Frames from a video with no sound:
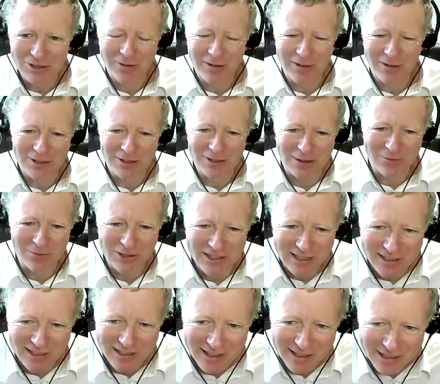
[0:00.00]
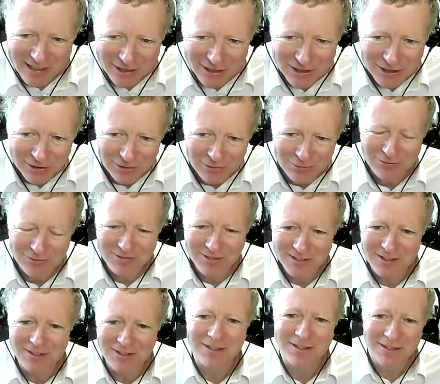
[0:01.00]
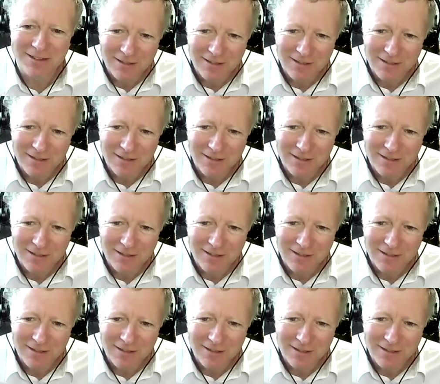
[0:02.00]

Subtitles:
do you think this stuff is getting any easier? Yeah.